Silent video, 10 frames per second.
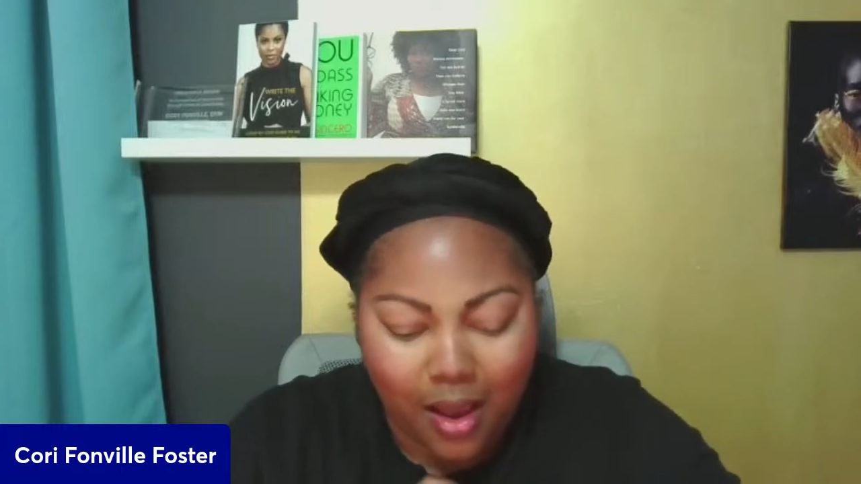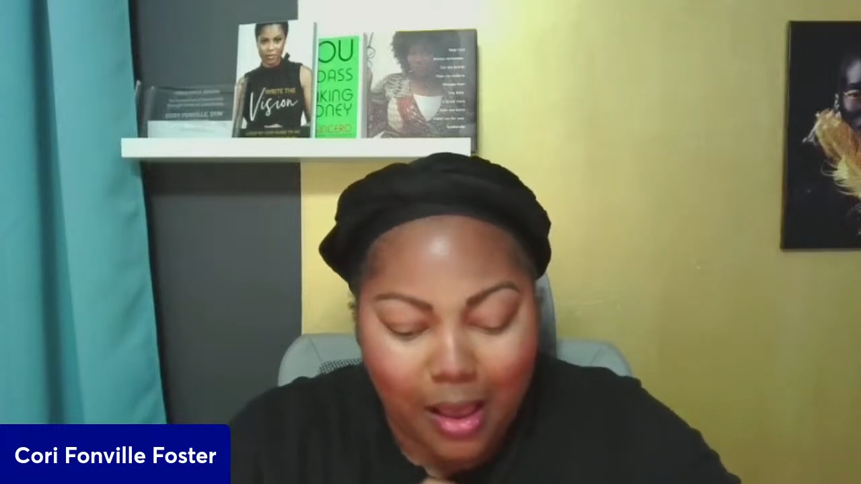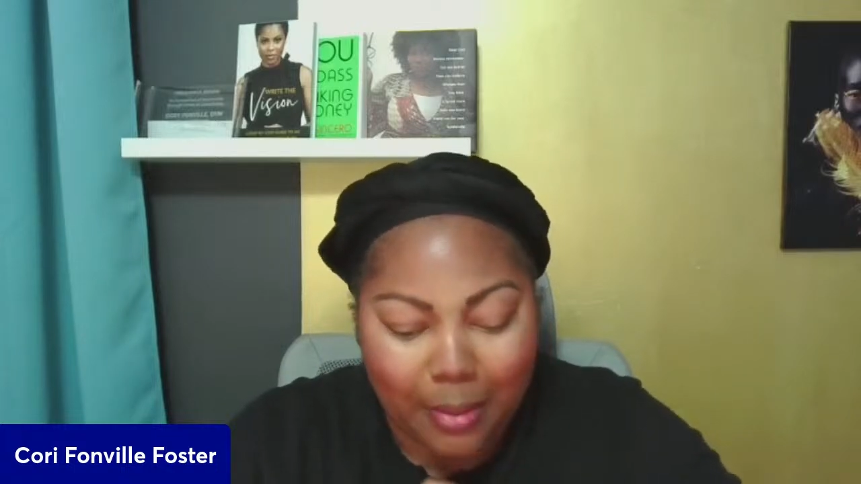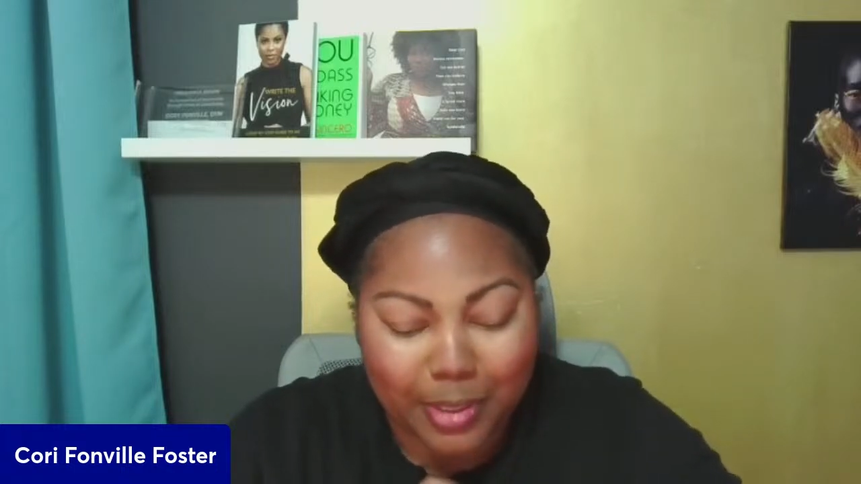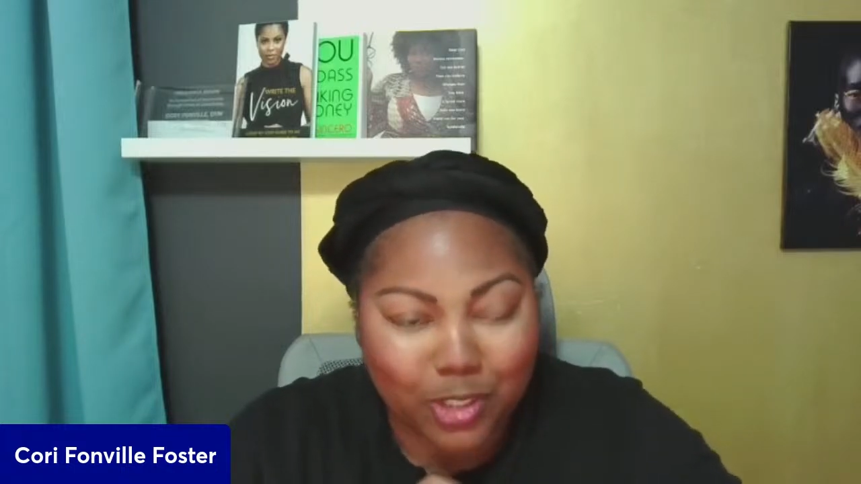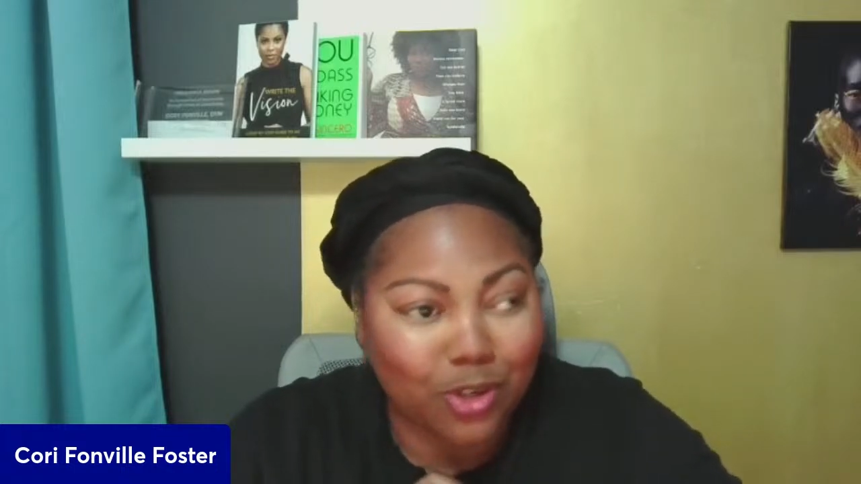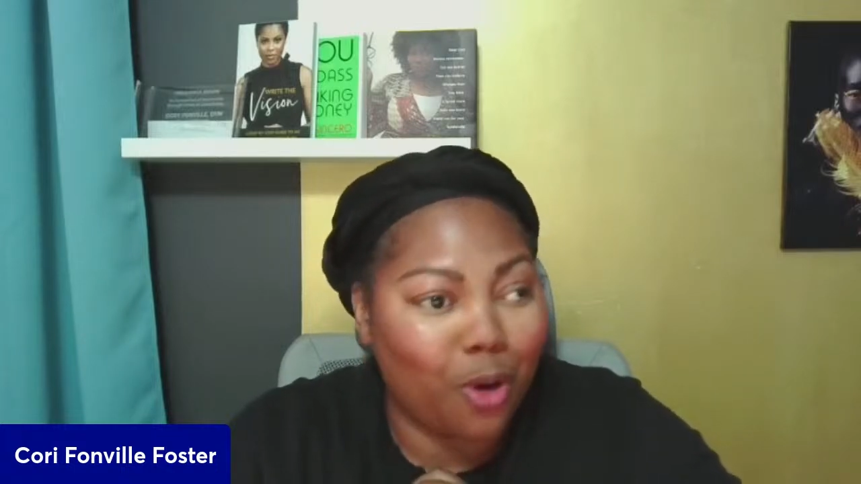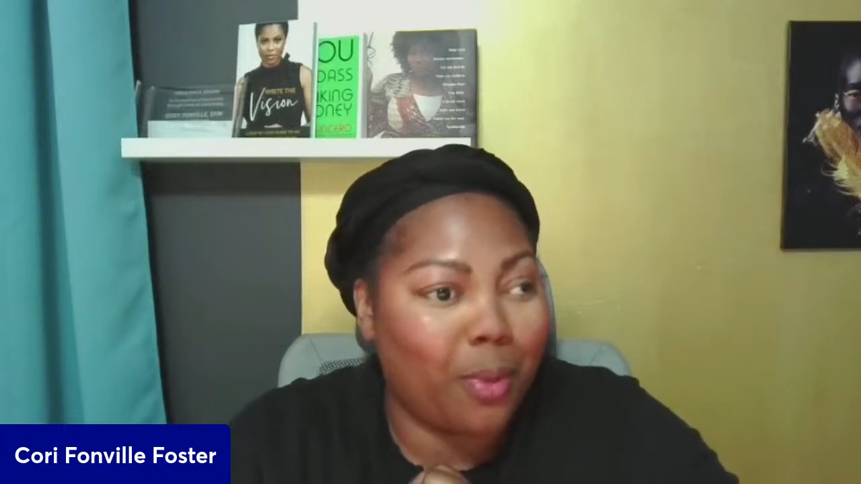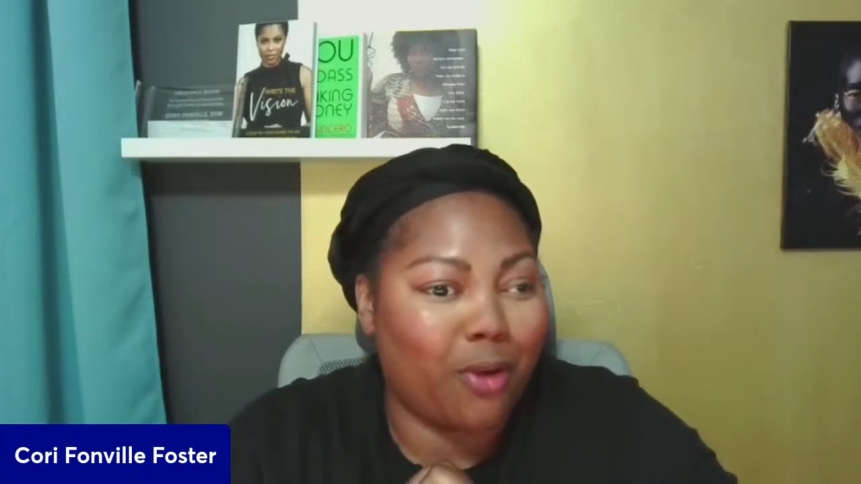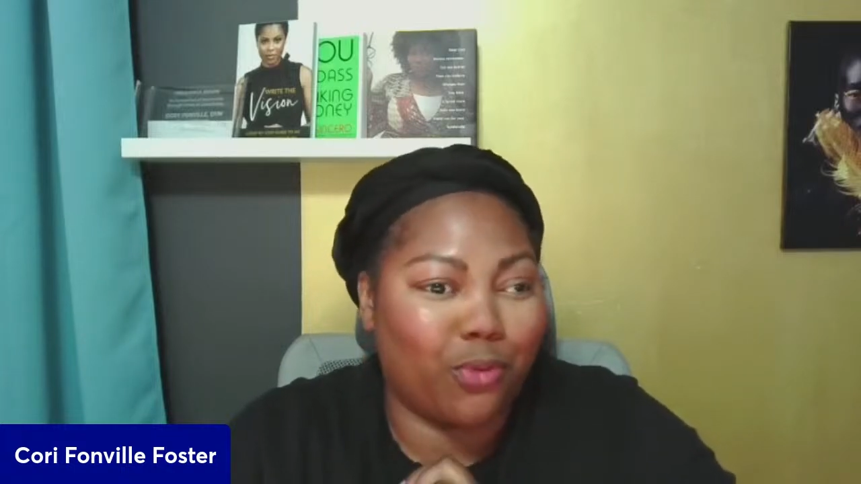
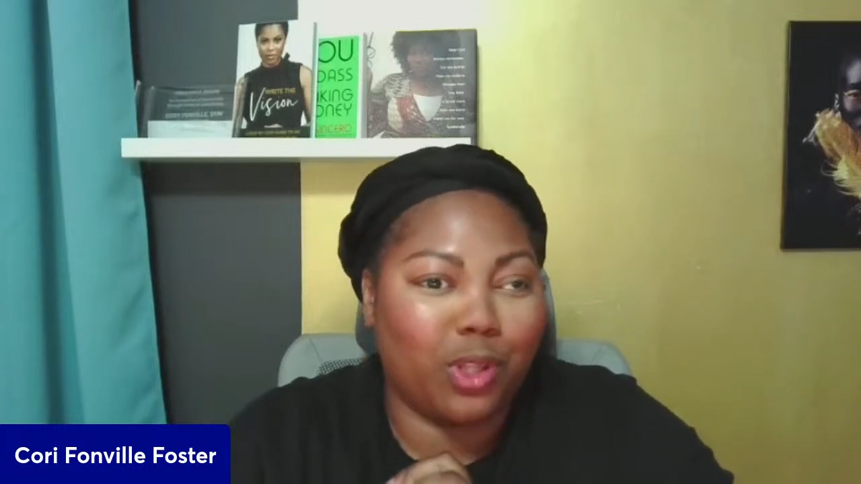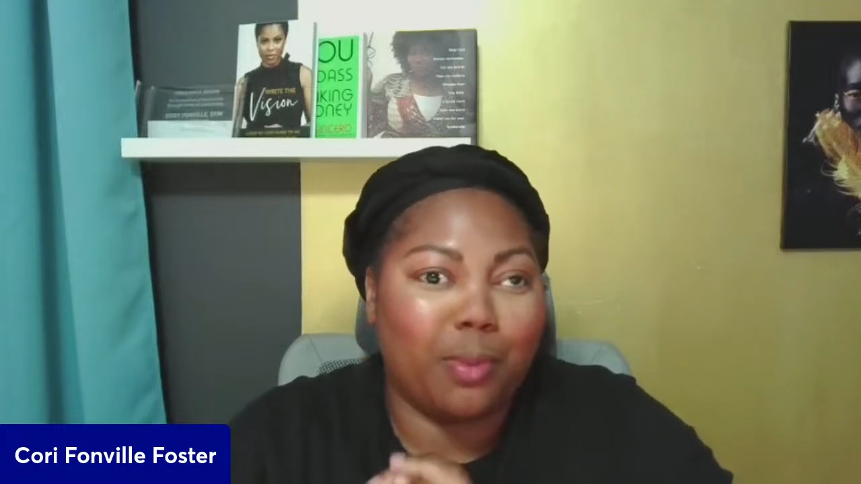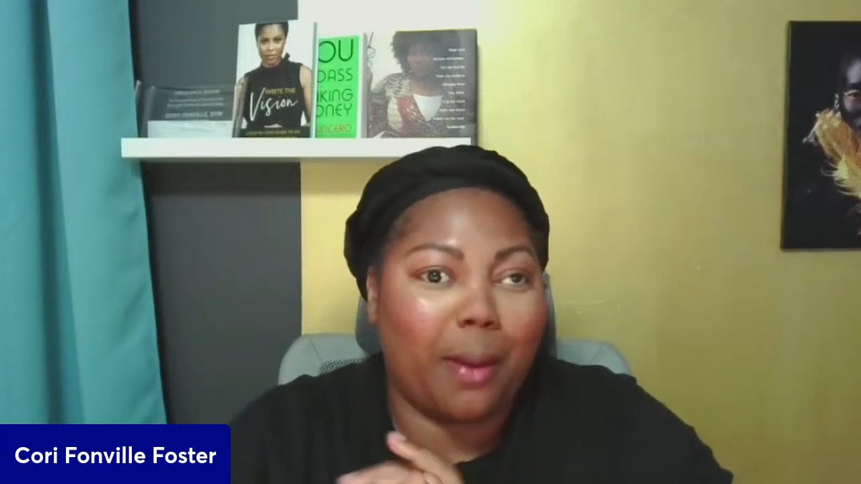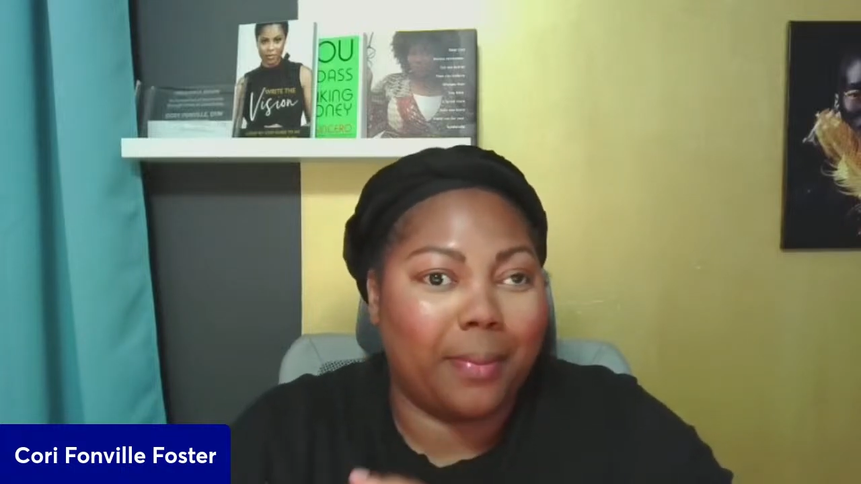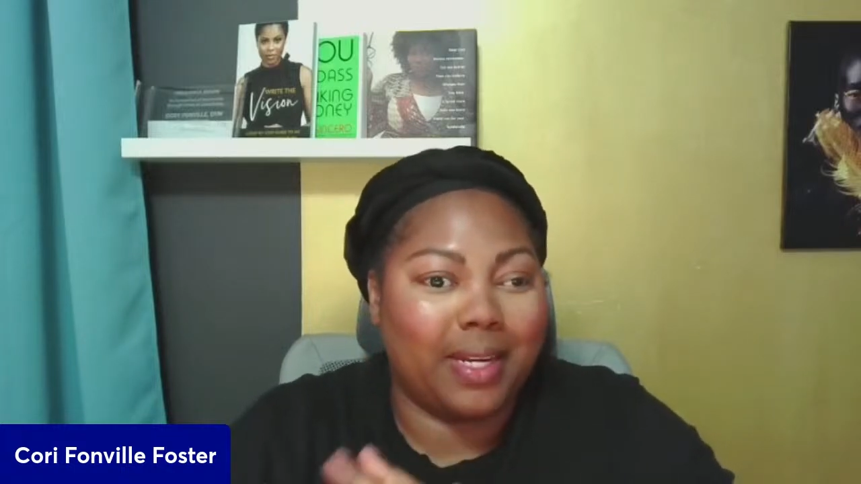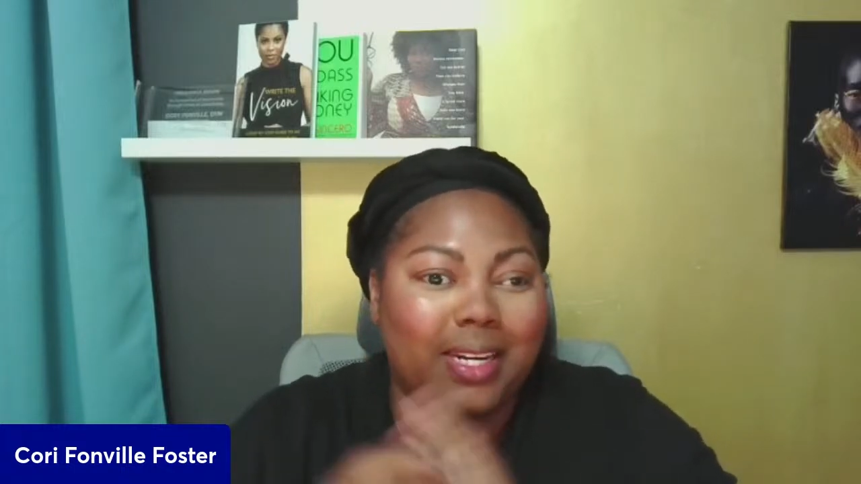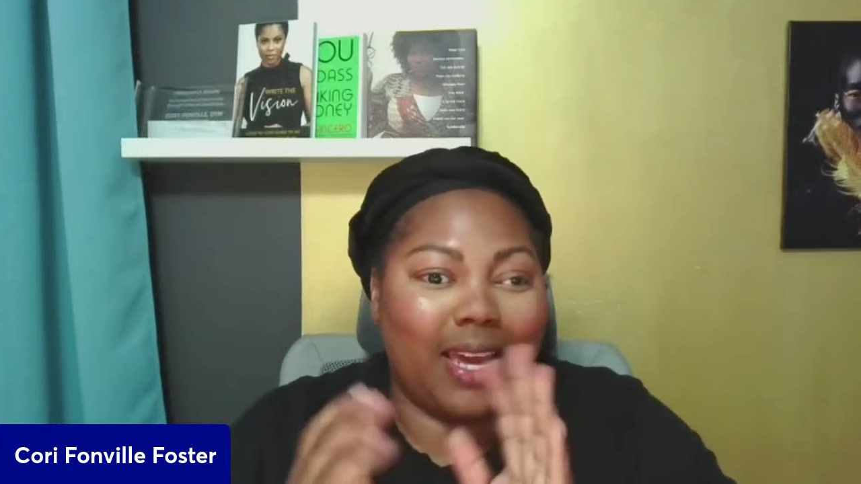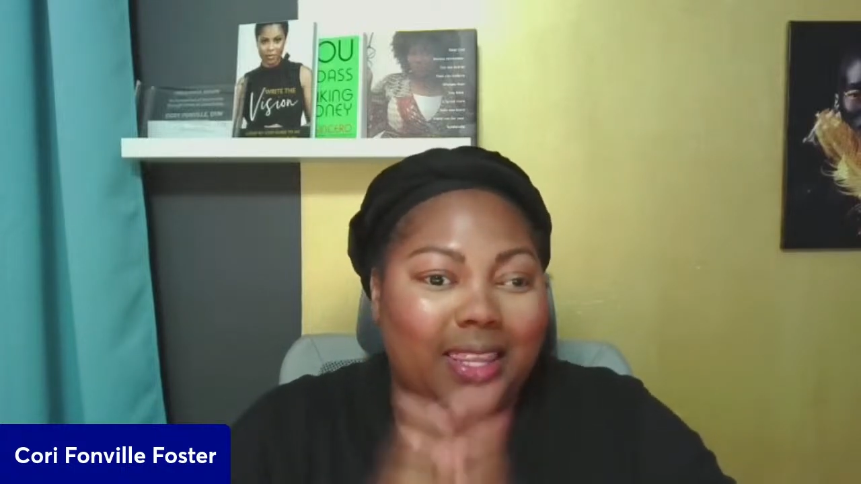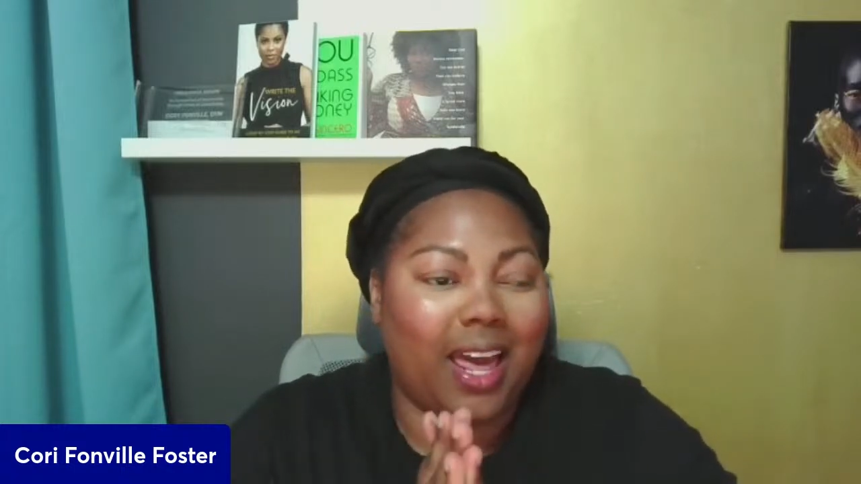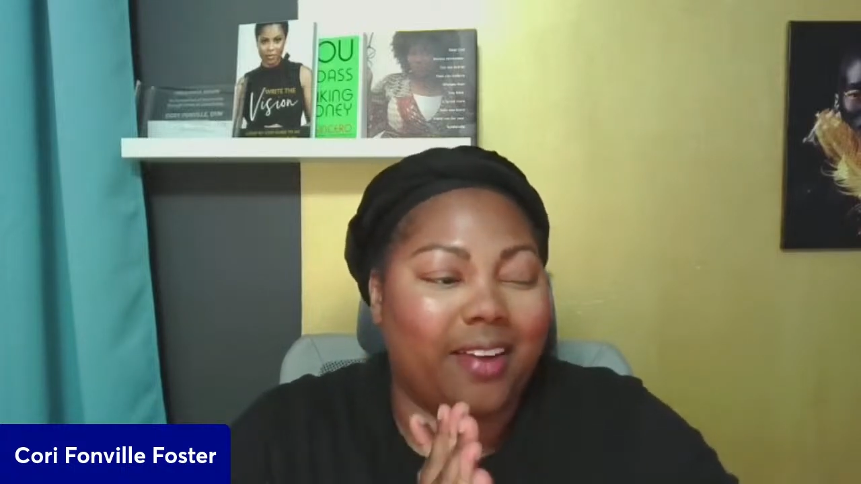But my rule about Monday
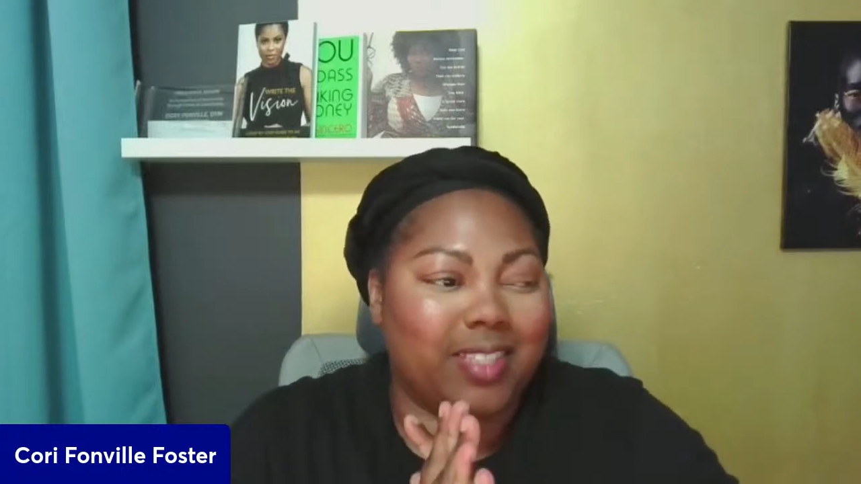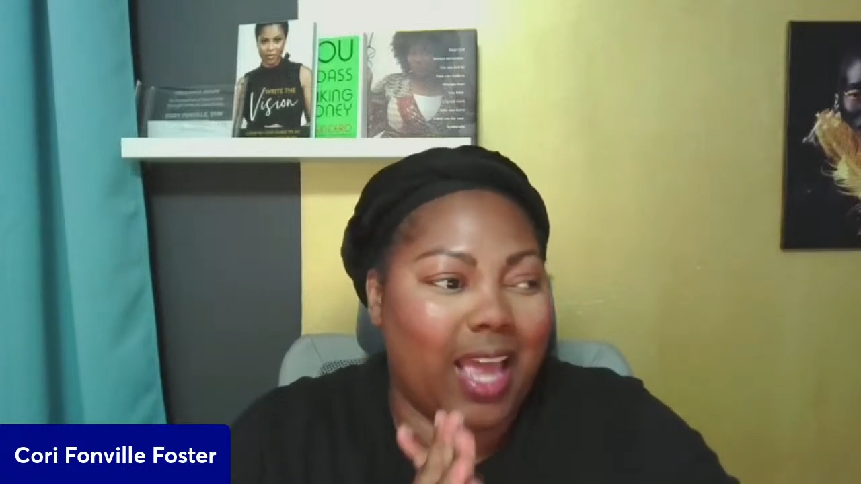Night Lives,